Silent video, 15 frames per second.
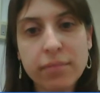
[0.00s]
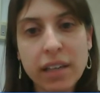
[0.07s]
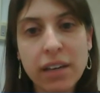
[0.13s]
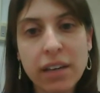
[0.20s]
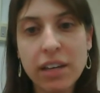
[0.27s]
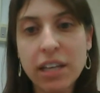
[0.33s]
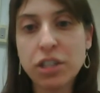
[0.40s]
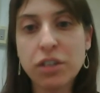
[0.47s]

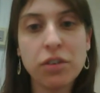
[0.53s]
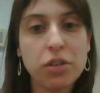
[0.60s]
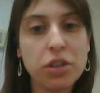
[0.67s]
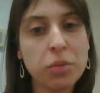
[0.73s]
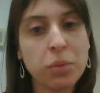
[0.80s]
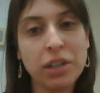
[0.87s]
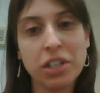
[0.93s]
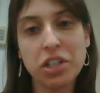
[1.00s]
If each of you
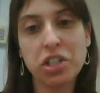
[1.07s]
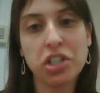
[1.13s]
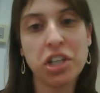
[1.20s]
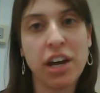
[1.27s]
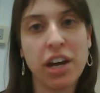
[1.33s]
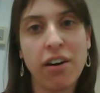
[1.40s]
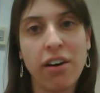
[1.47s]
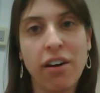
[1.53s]
just want to
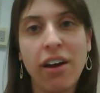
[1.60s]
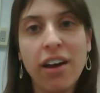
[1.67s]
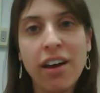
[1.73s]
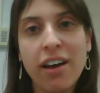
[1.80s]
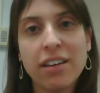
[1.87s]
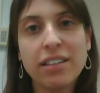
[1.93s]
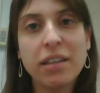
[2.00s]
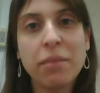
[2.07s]
share
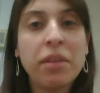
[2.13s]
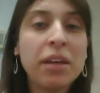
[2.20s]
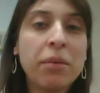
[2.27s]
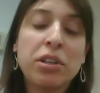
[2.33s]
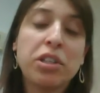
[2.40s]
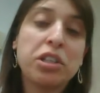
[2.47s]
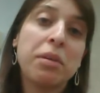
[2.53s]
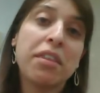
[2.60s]
something
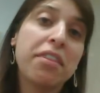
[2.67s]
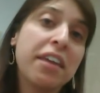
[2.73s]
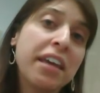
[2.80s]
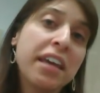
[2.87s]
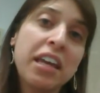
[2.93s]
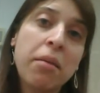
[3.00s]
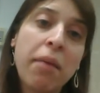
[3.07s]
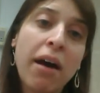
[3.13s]
we should be
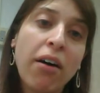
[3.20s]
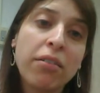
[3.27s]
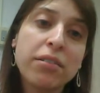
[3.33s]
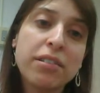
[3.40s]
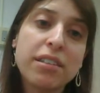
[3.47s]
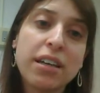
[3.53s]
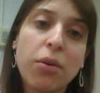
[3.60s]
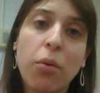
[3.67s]
thinking about,
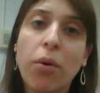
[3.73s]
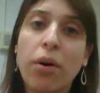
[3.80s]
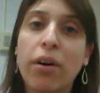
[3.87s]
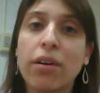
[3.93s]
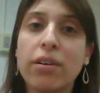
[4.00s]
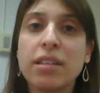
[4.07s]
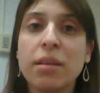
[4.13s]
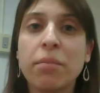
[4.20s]

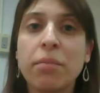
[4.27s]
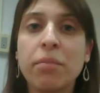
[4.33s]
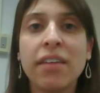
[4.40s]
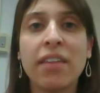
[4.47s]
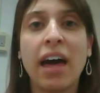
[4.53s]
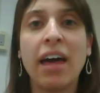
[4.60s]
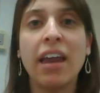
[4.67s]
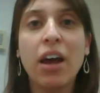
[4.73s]
or something
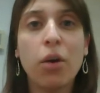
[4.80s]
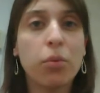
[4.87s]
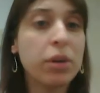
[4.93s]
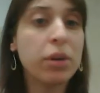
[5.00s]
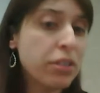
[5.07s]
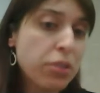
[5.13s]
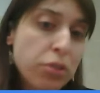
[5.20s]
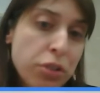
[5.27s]
that
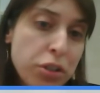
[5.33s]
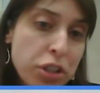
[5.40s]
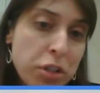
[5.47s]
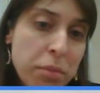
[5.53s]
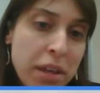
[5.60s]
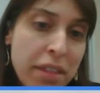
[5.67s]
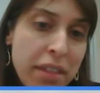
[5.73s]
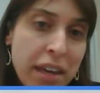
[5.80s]
researchers
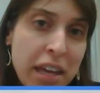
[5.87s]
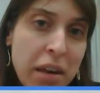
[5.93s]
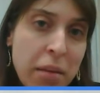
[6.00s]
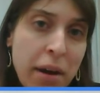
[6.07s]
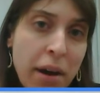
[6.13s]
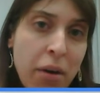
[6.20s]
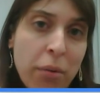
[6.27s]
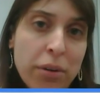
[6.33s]
should be thinking
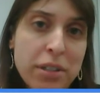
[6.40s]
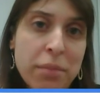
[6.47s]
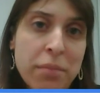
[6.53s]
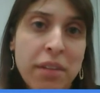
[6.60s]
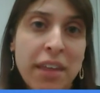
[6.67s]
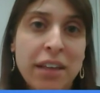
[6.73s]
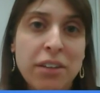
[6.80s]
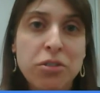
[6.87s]
about, or
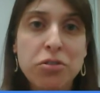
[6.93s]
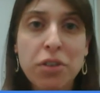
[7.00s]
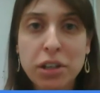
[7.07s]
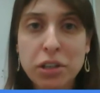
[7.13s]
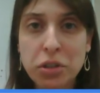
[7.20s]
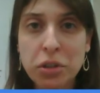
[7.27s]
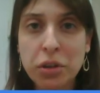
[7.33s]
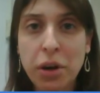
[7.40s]
something that
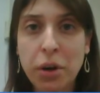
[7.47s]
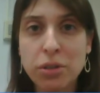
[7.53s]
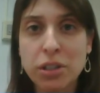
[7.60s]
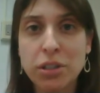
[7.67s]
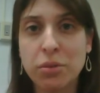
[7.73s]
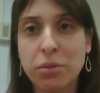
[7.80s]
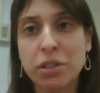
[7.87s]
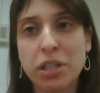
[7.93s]
instructional
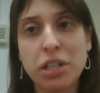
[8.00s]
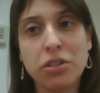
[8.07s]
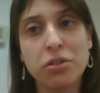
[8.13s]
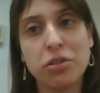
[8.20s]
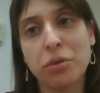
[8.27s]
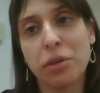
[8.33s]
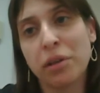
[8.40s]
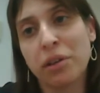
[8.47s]
coaches or
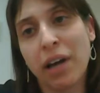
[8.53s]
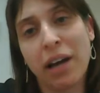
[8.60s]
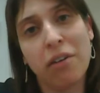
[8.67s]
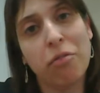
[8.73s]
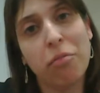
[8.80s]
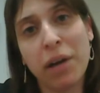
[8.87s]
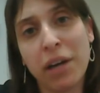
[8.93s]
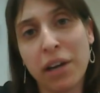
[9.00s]
teachers, you can kind
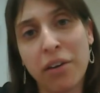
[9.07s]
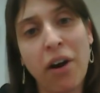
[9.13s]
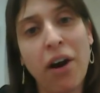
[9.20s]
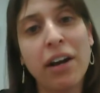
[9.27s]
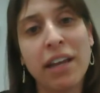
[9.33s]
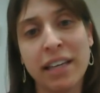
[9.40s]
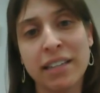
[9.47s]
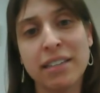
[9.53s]
of pick an
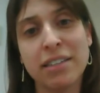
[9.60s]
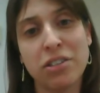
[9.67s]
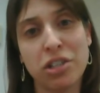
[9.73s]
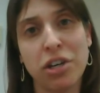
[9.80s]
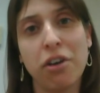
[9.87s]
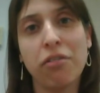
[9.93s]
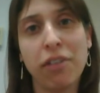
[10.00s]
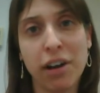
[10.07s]
audience and
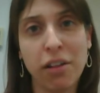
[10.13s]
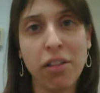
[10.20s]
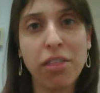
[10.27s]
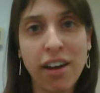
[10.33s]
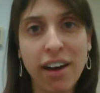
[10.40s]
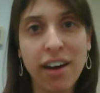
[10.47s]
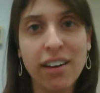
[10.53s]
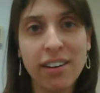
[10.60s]
share a final
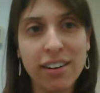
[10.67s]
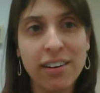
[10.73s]
thought.